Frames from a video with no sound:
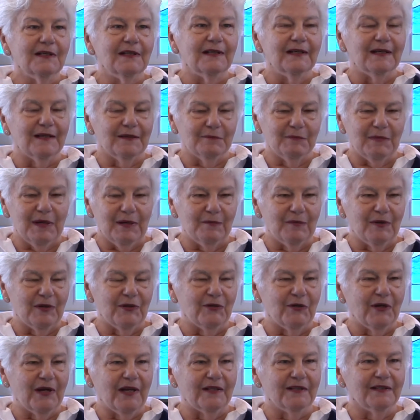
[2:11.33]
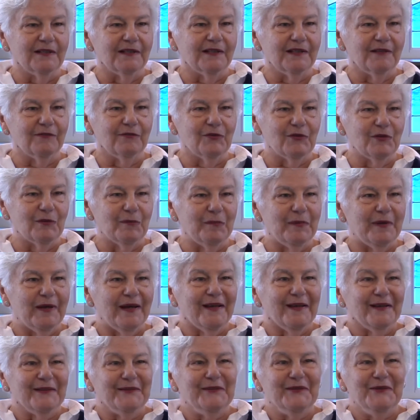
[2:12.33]
and my mother had to give her the
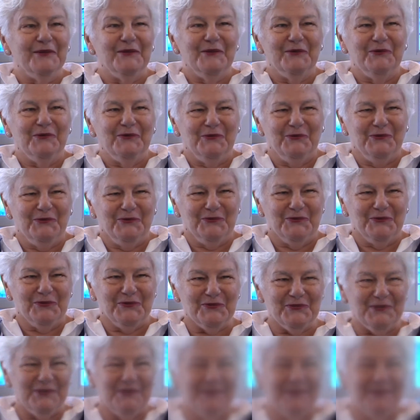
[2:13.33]
bad news.